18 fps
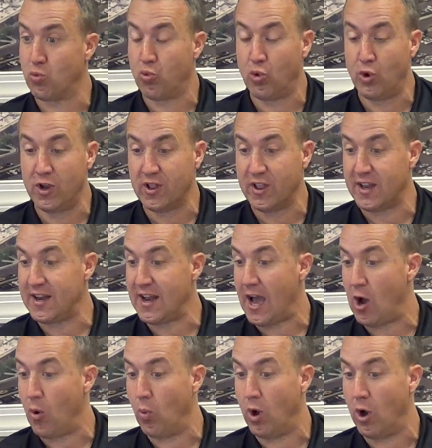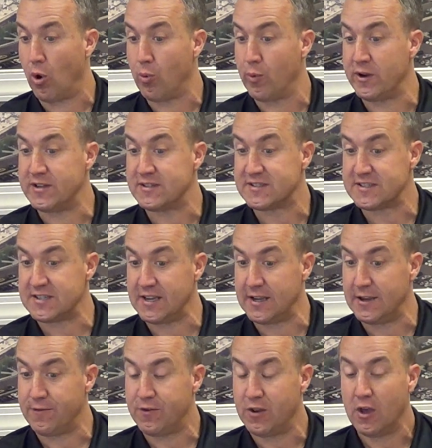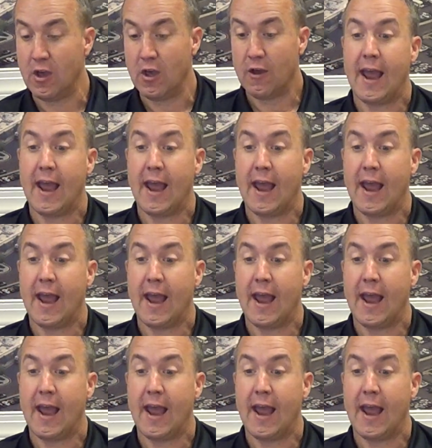really not well received.